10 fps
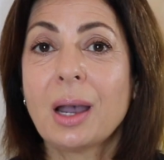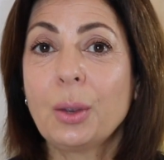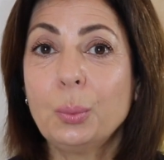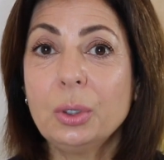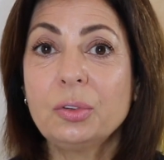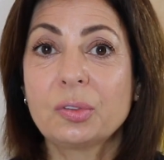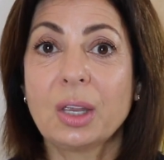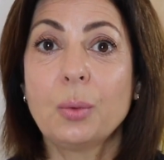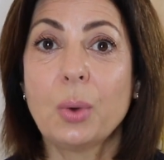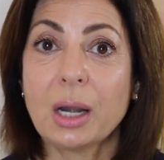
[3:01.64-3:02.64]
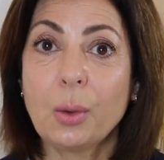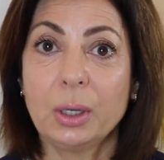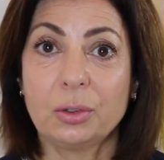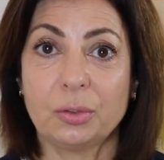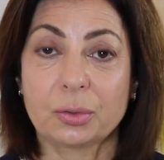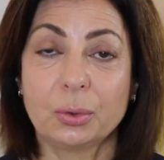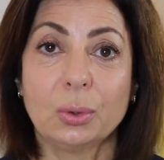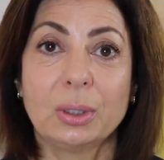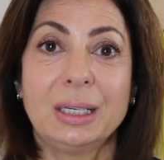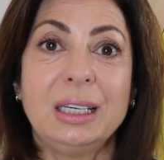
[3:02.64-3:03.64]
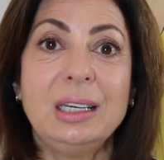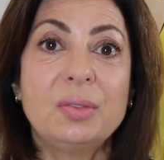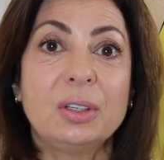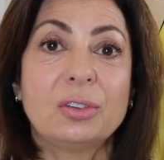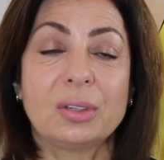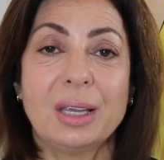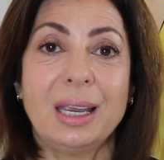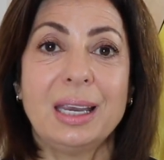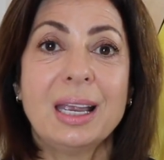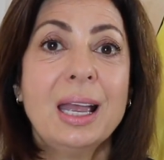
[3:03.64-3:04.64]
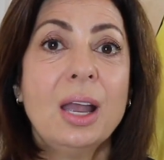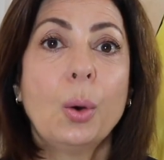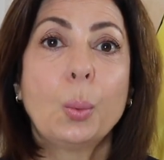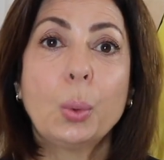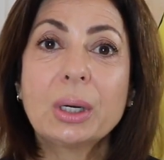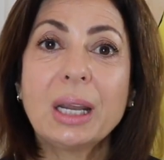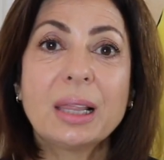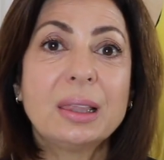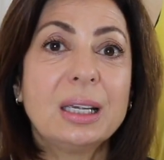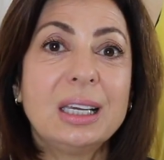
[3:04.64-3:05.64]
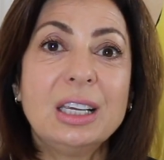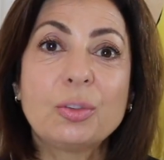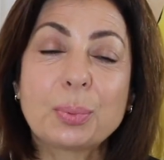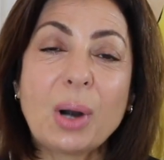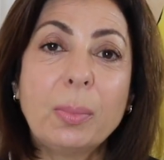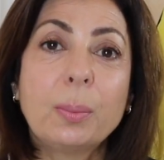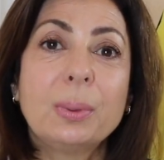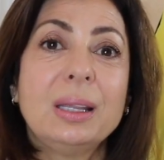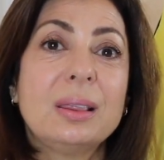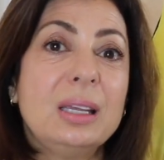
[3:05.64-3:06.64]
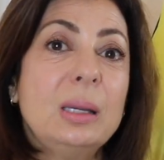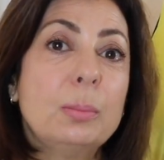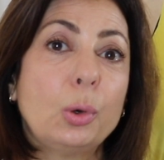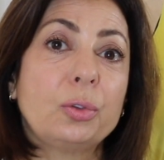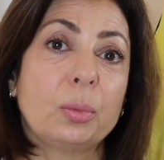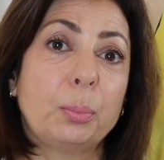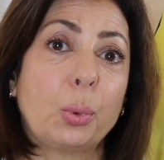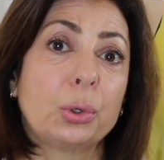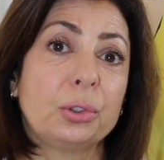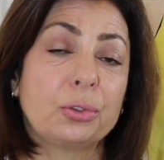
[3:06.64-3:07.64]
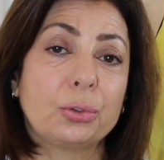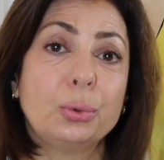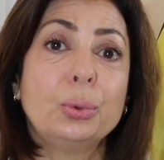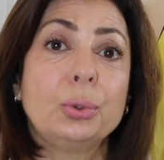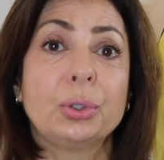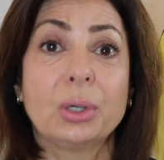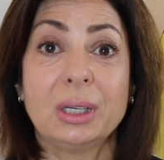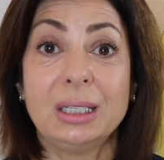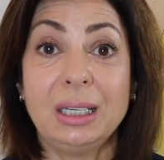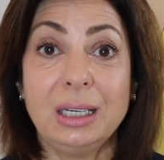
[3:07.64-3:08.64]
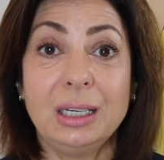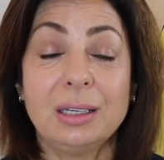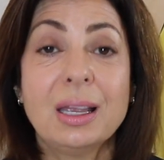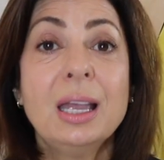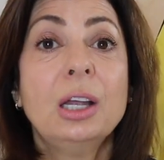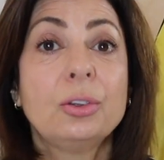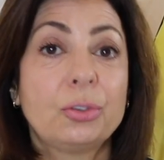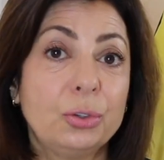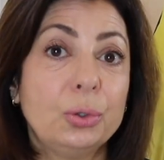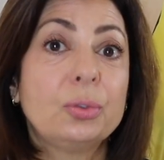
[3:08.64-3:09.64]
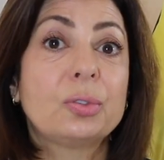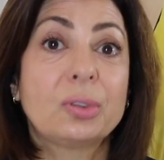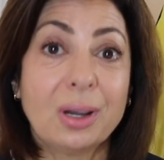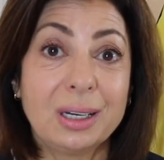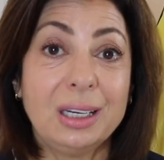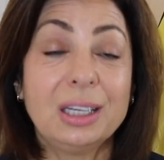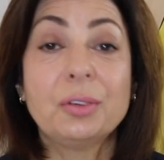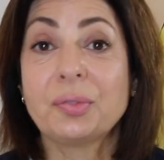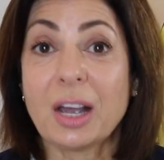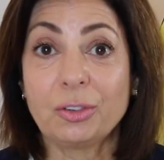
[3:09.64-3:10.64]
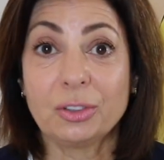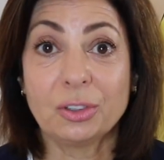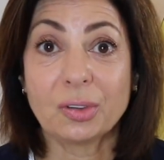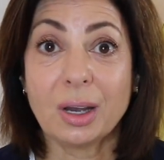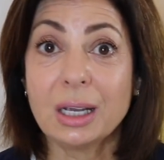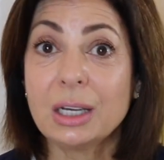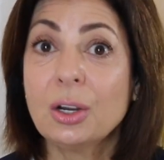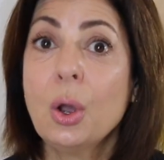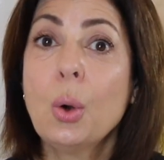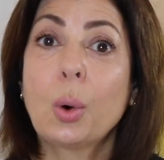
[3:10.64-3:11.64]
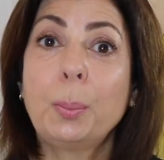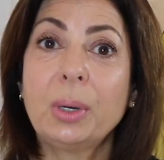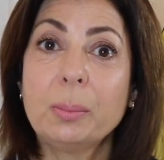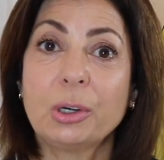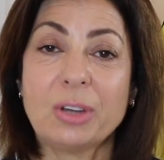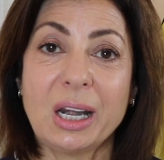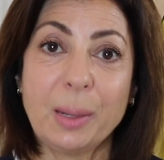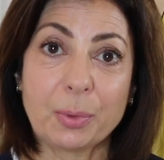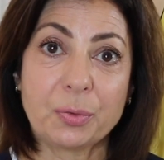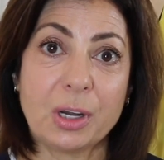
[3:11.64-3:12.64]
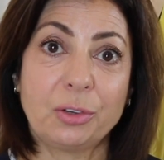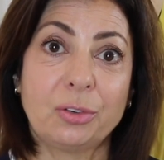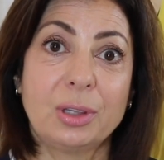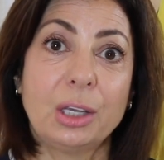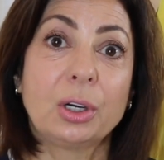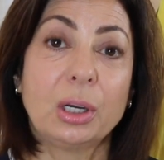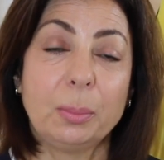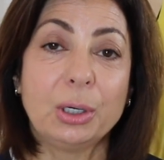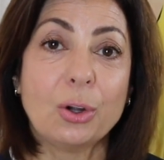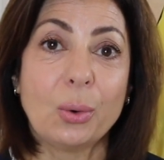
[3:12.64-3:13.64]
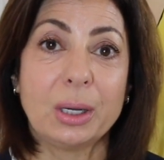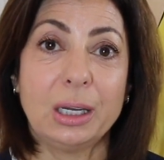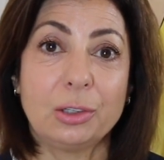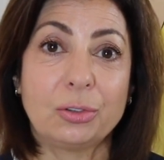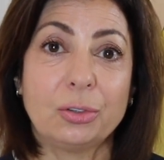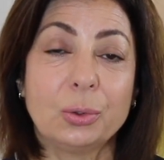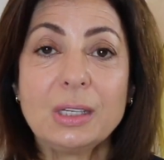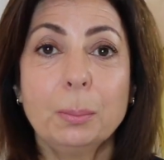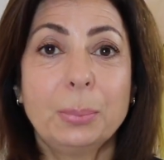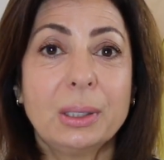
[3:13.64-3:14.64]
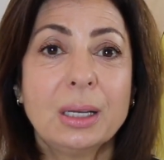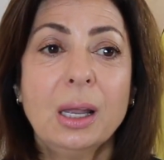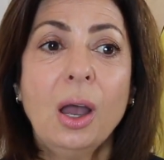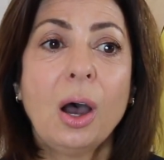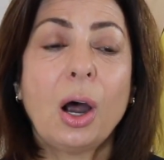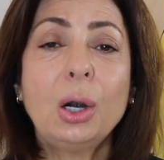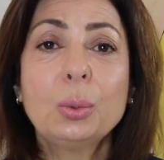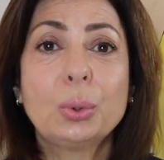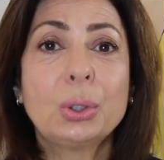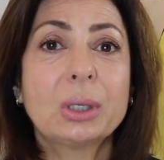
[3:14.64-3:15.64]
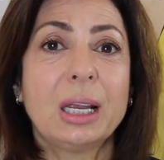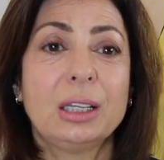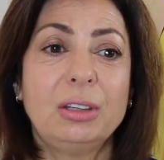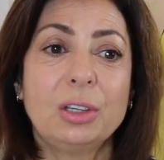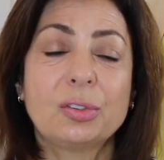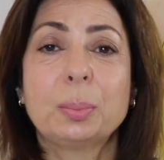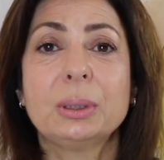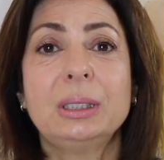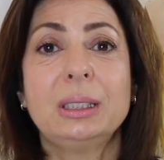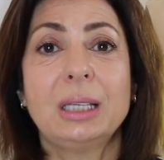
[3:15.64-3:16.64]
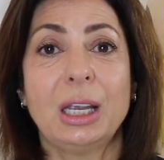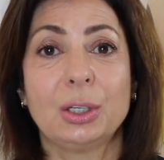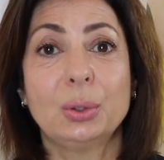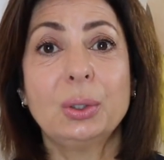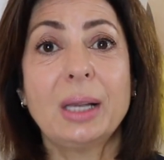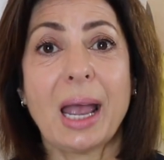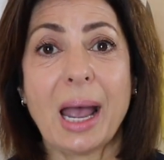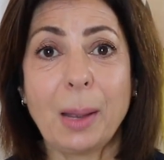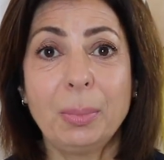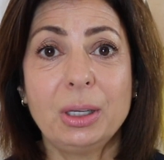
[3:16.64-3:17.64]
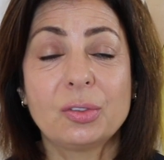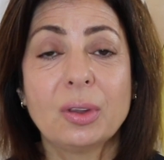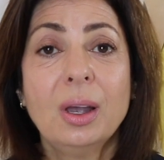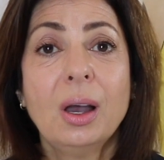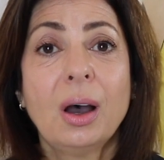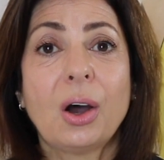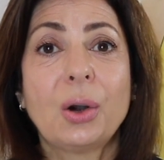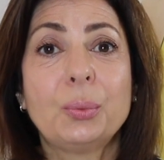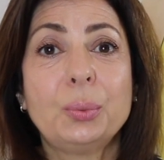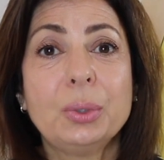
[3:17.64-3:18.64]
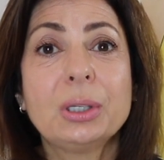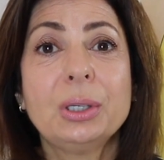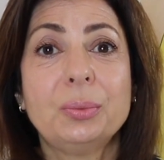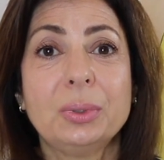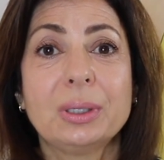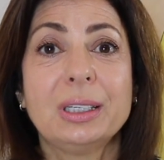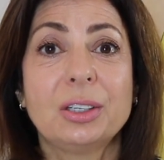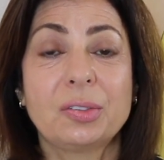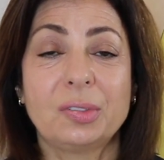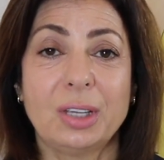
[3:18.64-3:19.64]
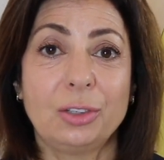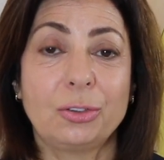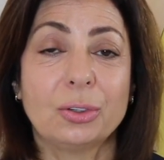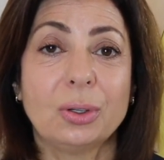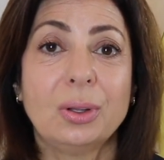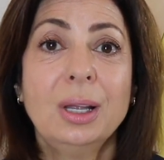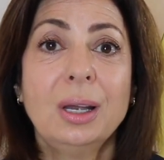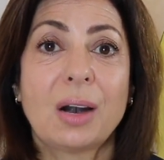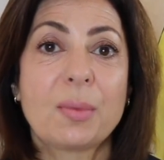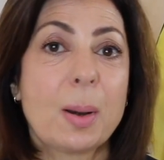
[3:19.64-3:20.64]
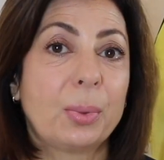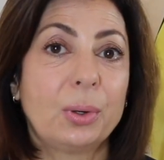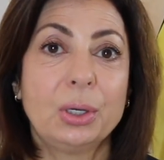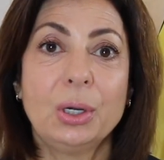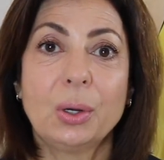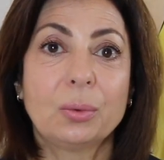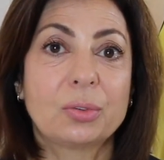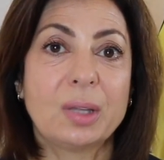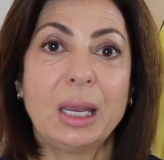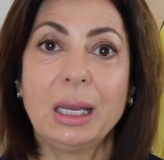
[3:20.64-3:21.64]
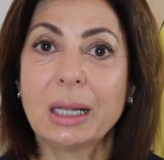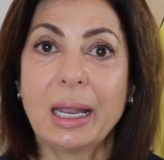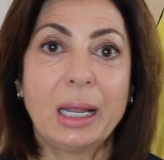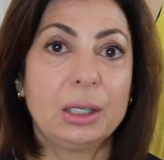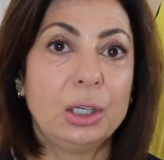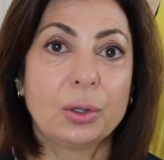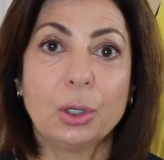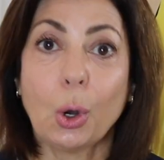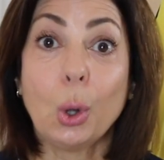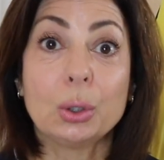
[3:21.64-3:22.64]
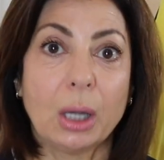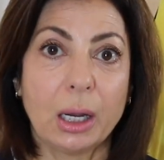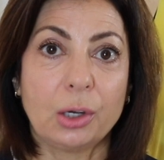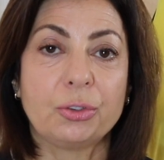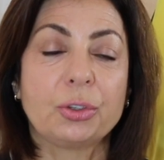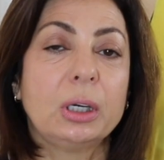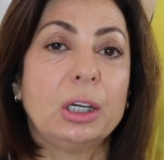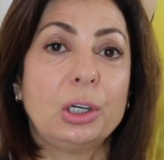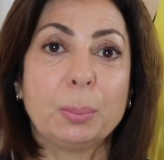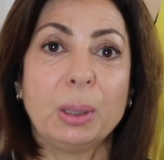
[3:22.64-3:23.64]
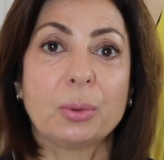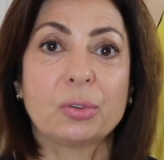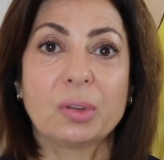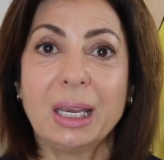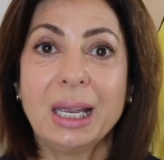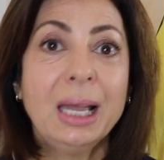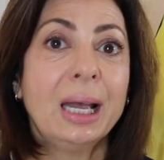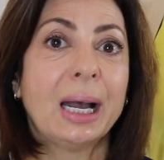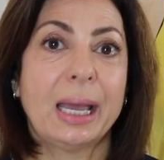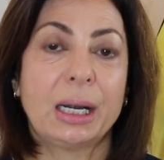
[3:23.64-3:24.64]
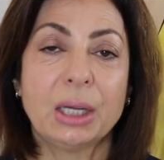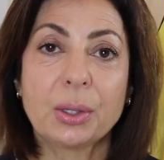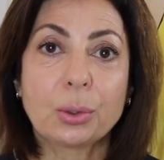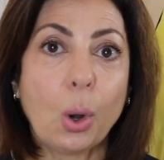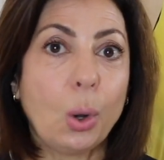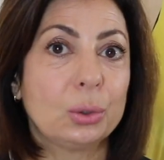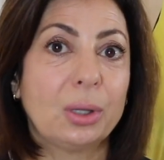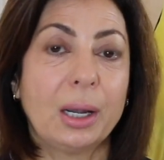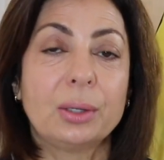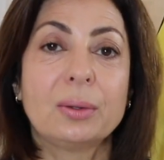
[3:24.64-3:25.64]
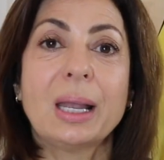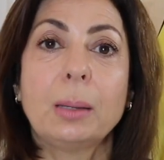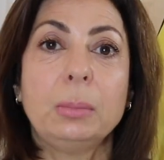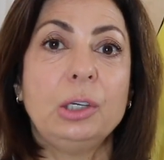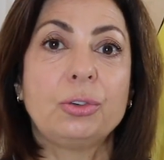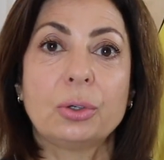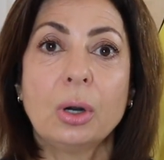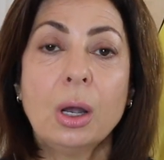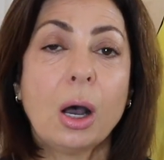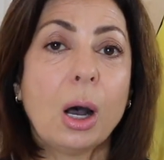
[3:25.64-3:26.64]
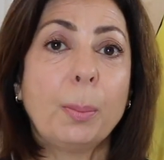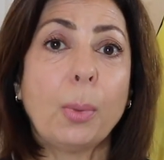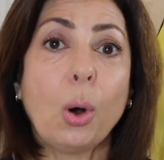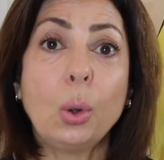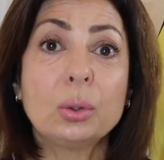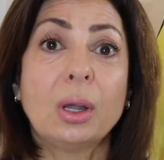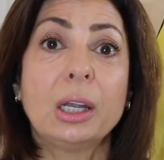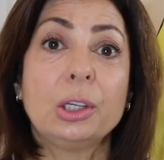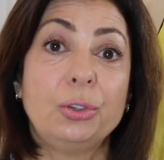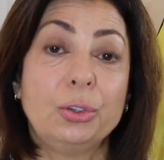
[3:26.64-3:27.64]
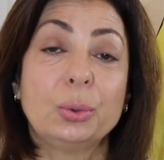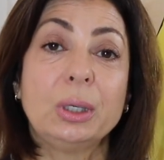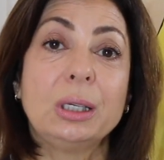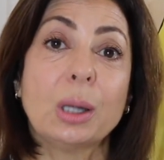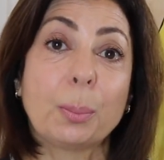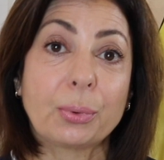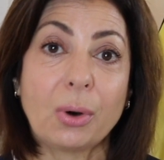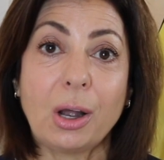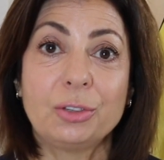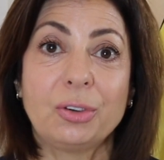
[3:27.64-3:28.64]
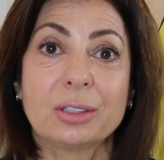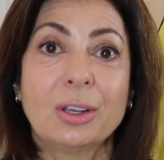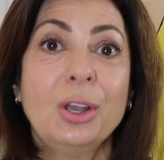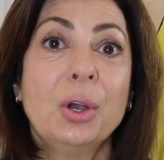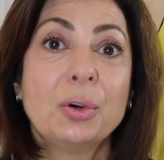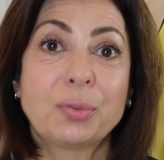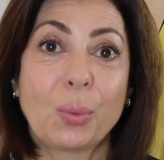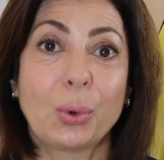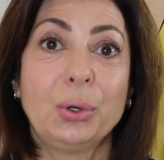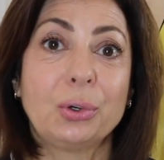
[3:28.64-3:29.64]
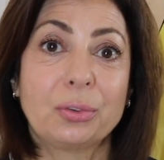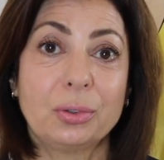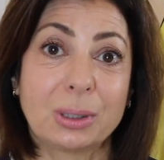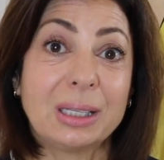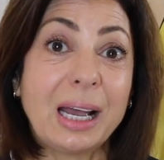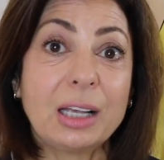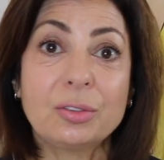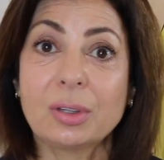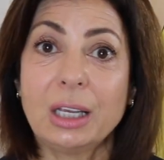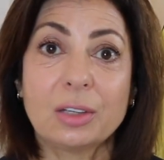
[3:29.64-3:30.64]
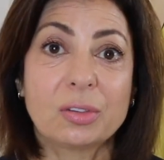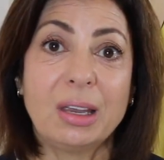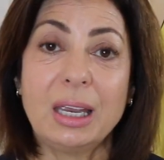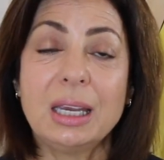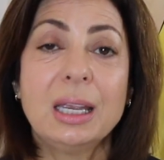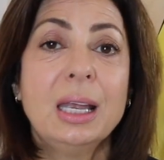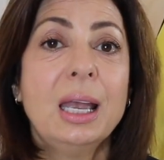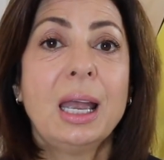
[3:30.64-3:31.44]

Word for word: I will say, when I went to school, and even today, work ethic is probably the most important tool you're going to need to studying fashion design, or pretty much any profession that you're going to be going into. But hard work and discipline and good habits are really, really essential. I remember, you know, saying I had, you know, the all-nighters. You're going to hear people say, I had another all-nighter, and that means you're up all night doing a project for your class the next day.